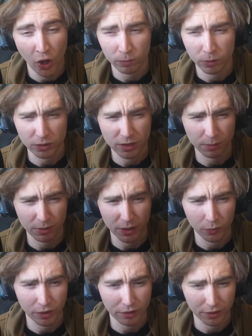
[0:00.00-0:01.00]
possibly
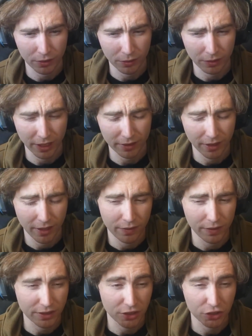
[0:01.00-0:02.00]
with, you know, like
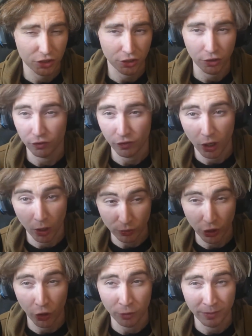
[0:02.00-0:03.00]
the addition of
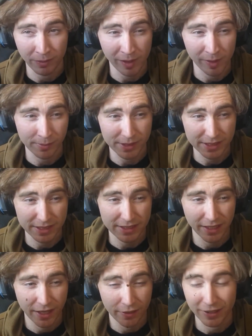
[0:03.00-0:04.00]
old Toman members.